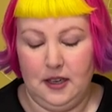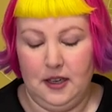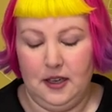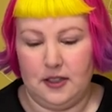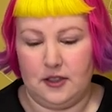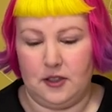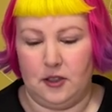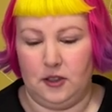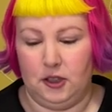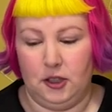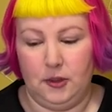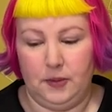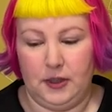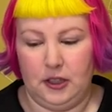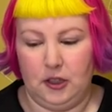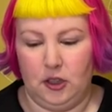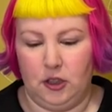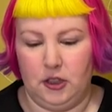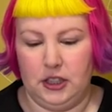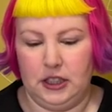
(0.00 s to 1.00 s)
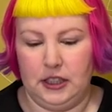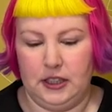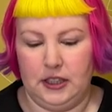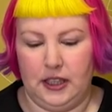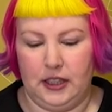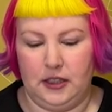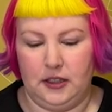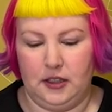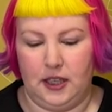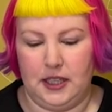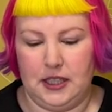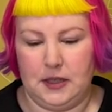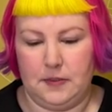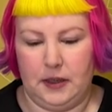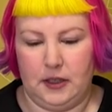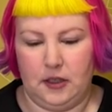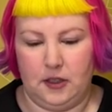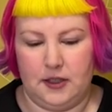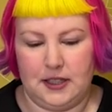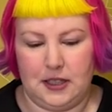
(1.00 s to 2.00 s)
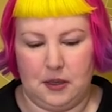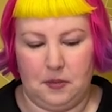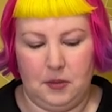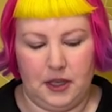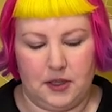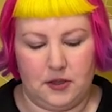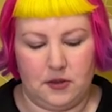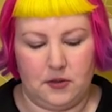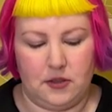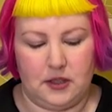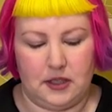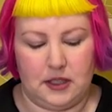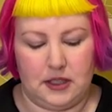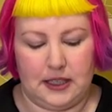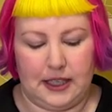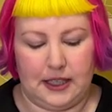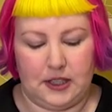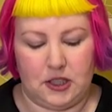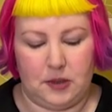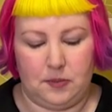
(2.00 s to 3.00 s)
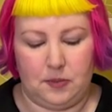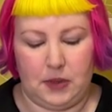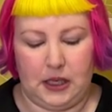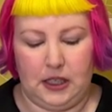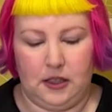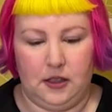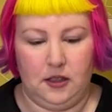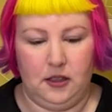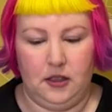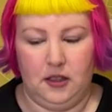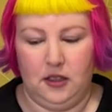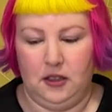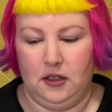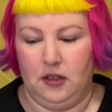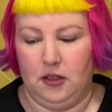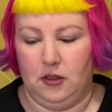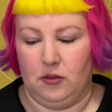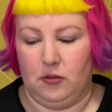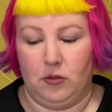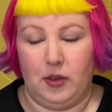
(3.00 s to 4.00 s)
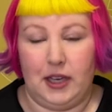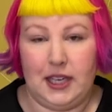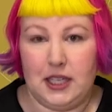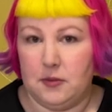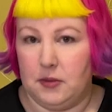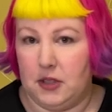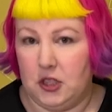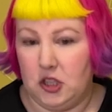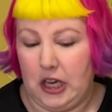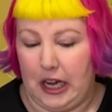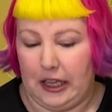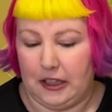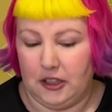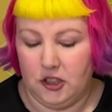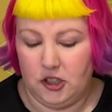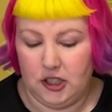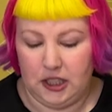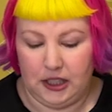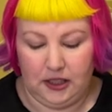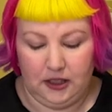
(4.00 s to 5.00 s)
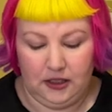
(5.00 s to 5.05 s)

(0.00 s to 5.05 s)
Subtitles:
So a little bit longer than I spend on some puzzles. It's actually been reasonably challenging.